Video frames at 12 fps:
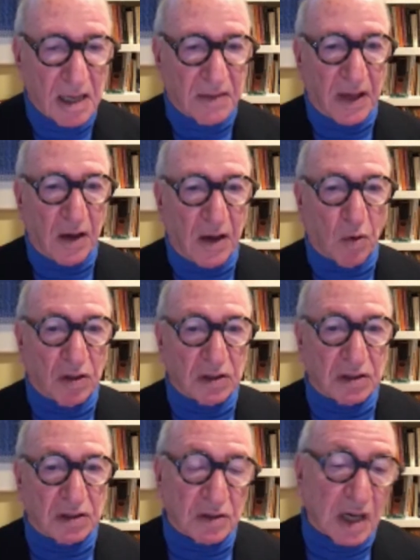They want
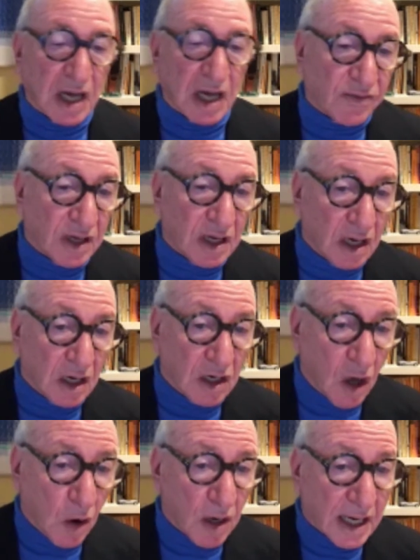to have
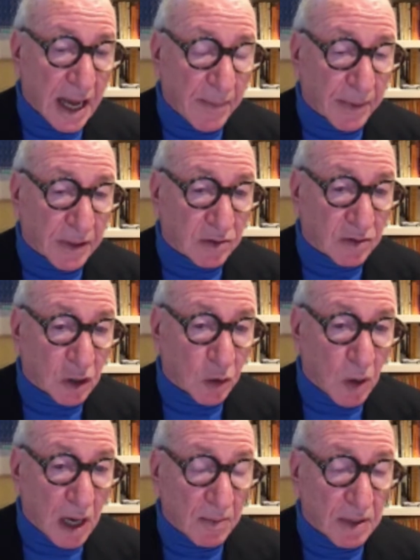lower capital
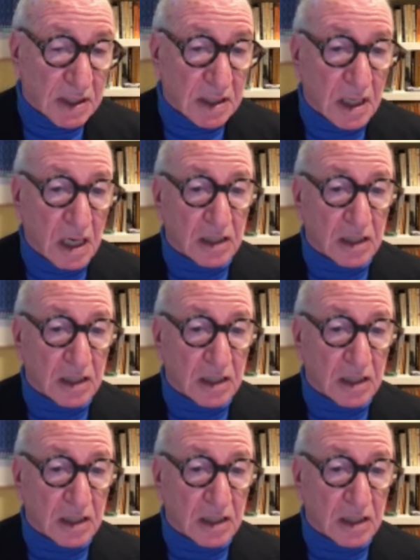requirements